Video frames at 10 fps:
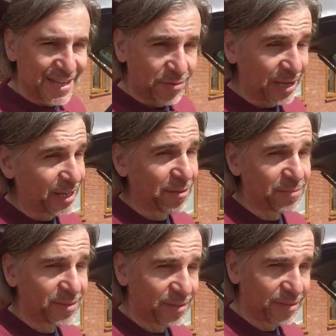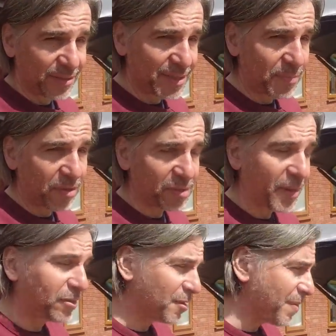when it comes to boot
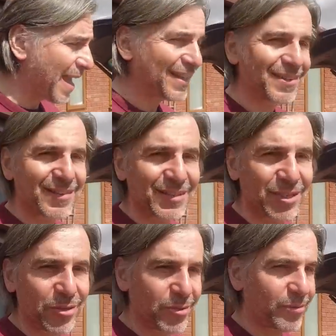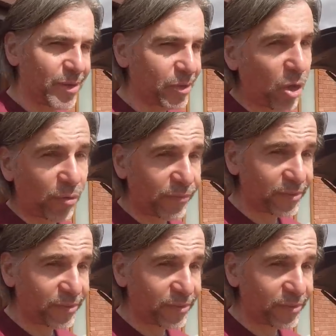space compared to a Golf